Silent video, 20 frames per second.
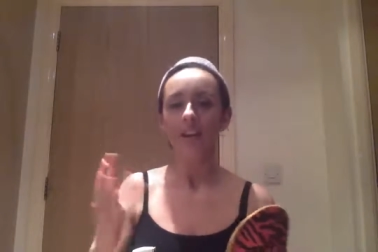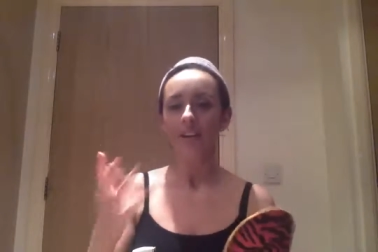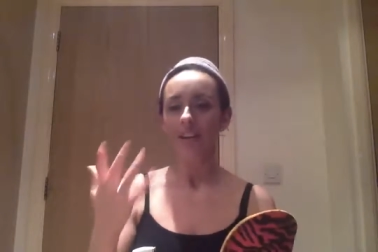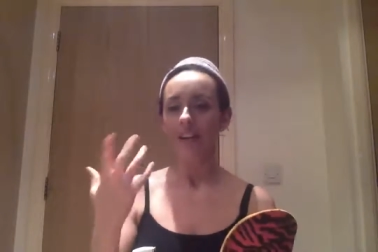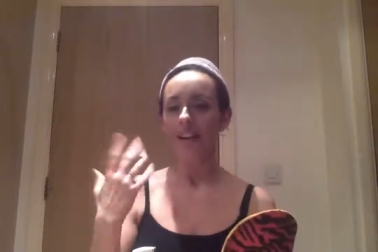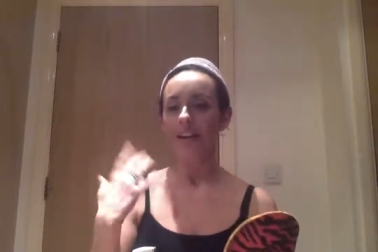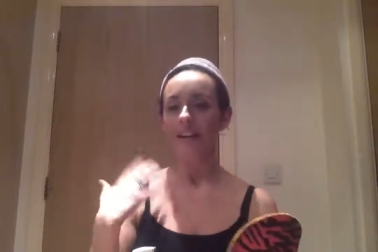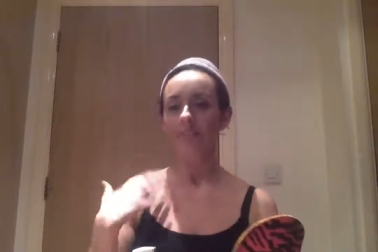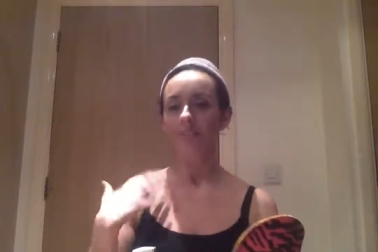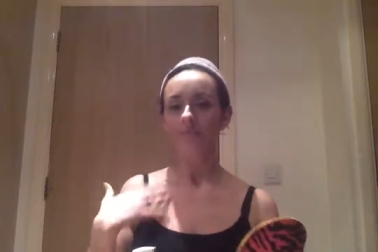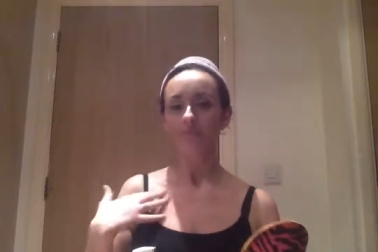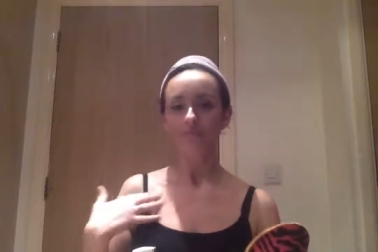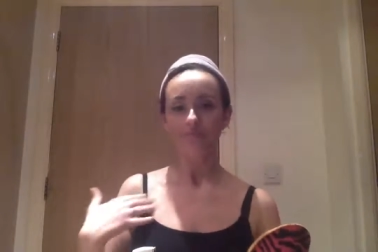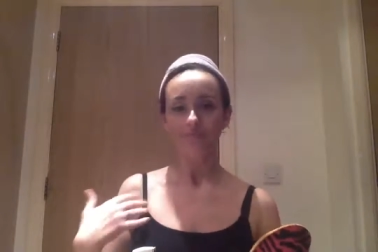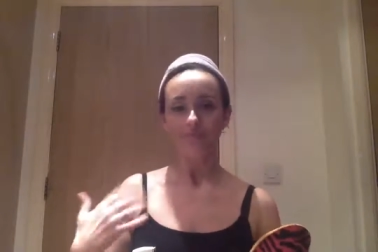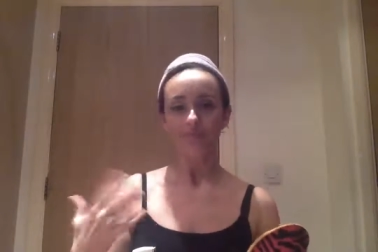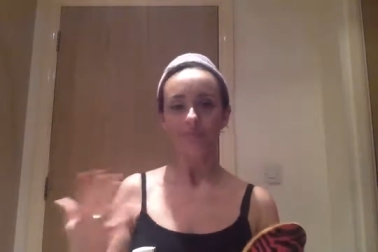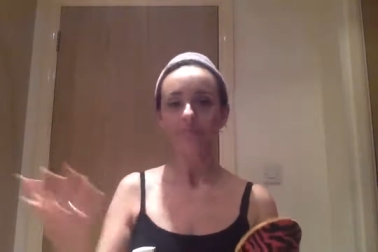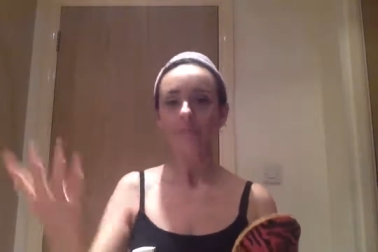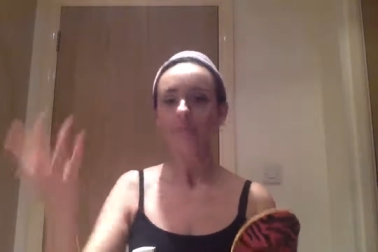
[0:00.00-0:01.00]
Okay,
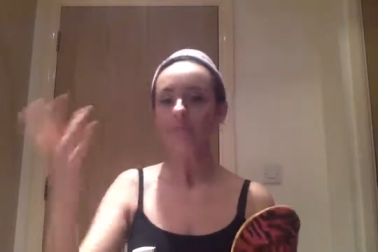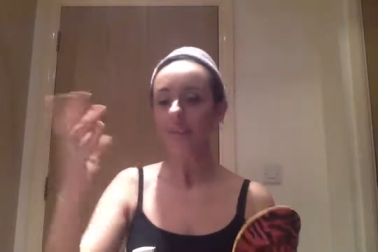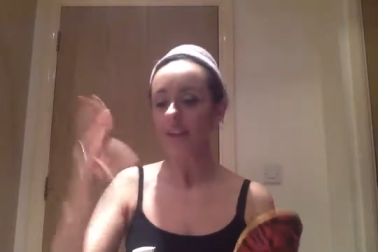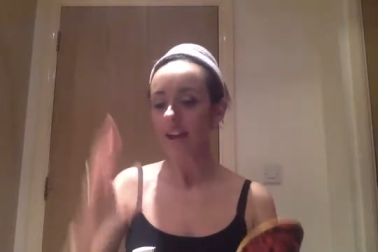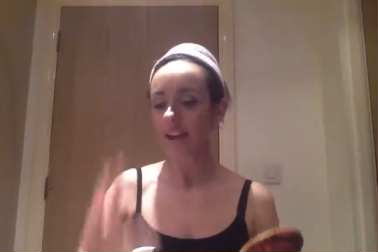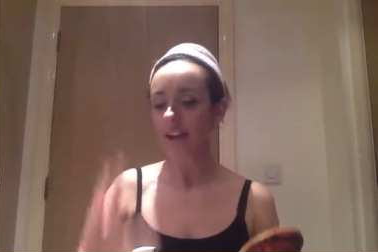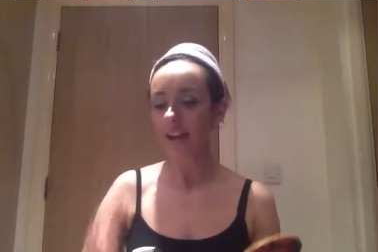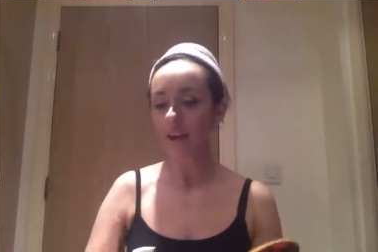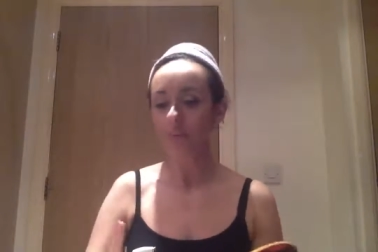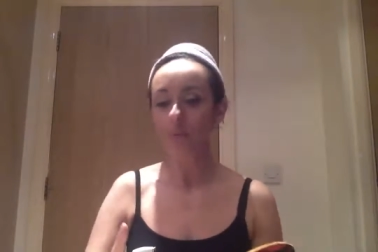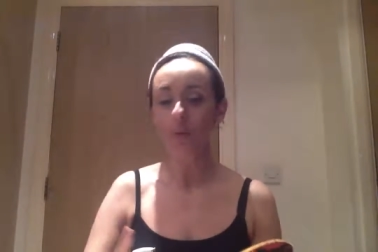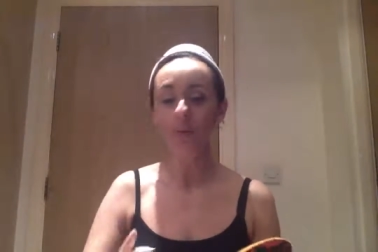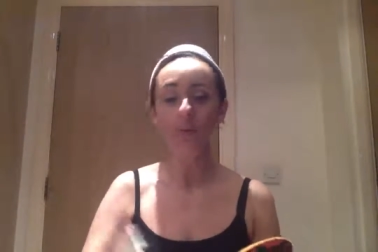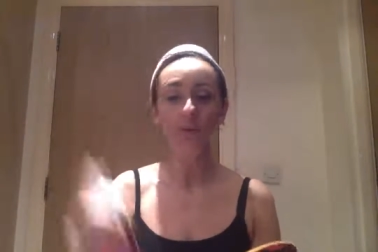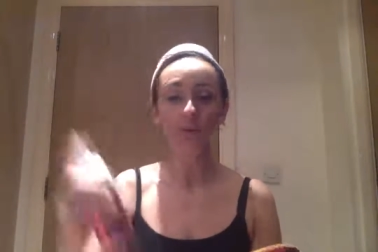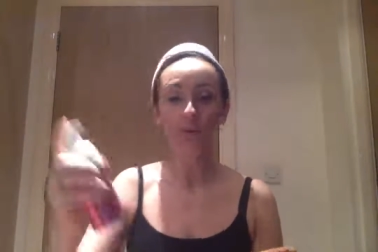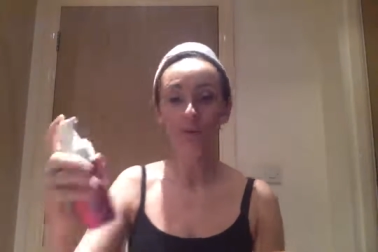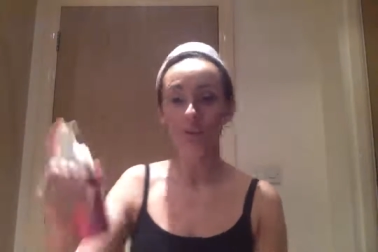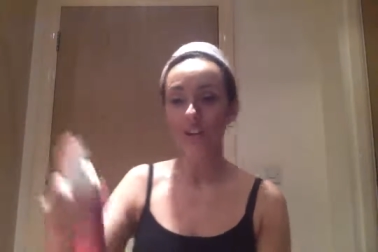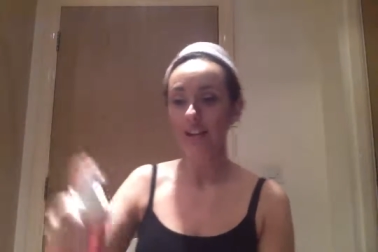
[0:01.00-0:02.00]
when
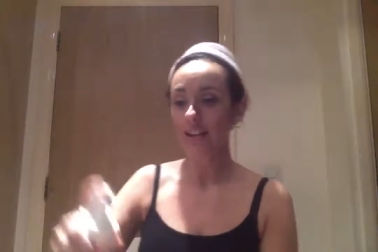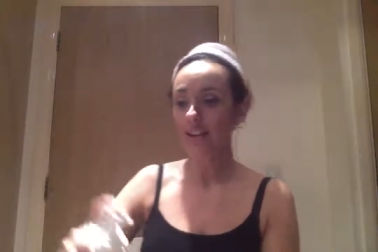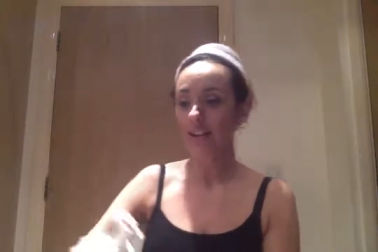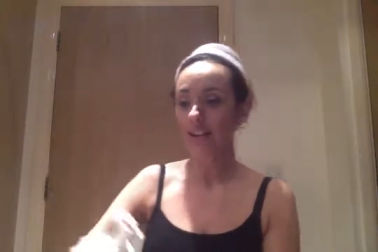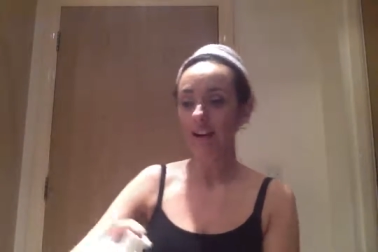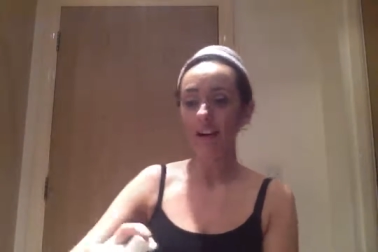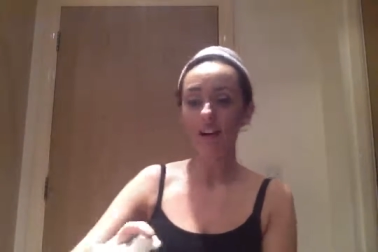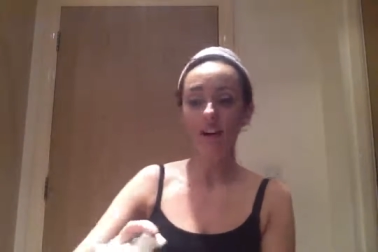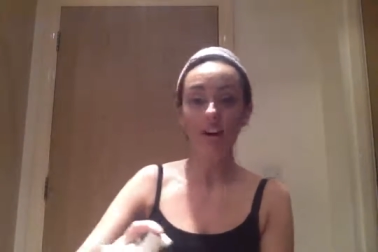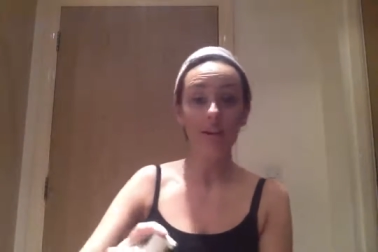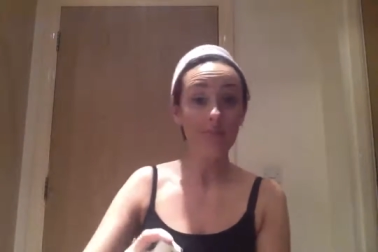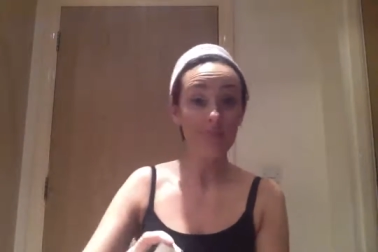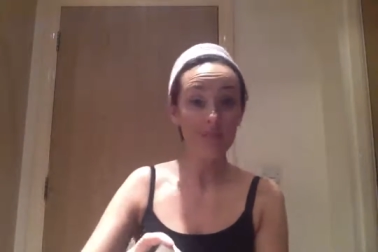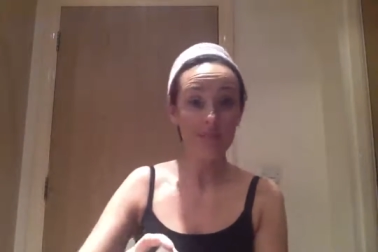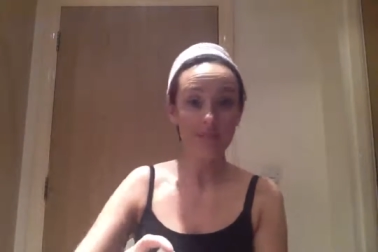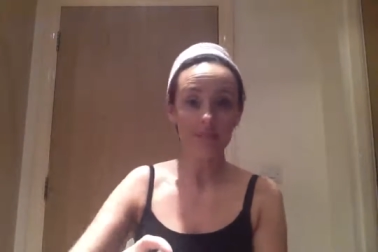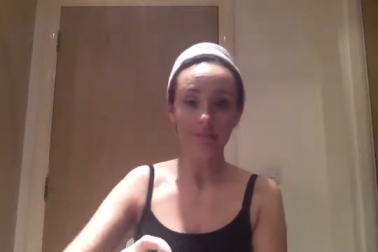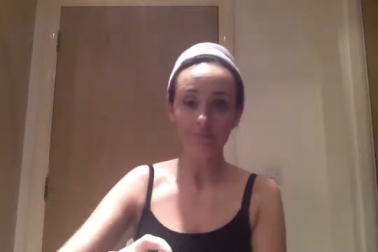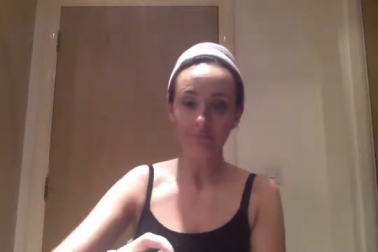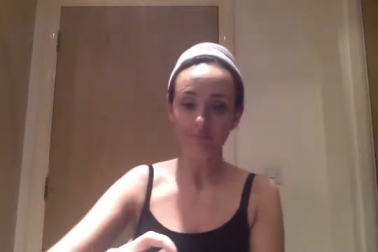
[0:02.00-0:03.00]
we're doing
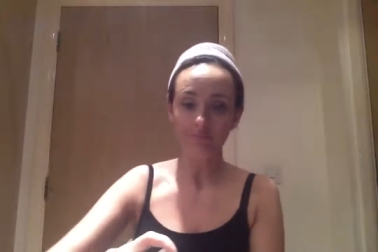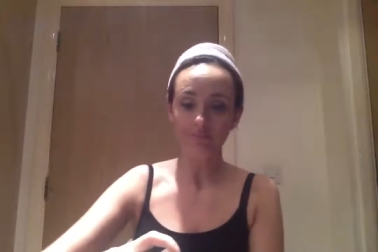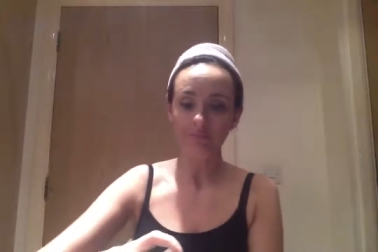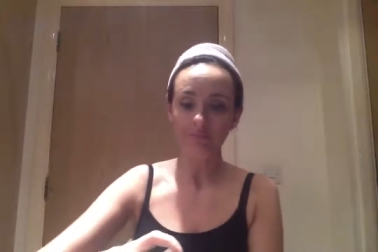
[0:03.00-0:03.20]
arms,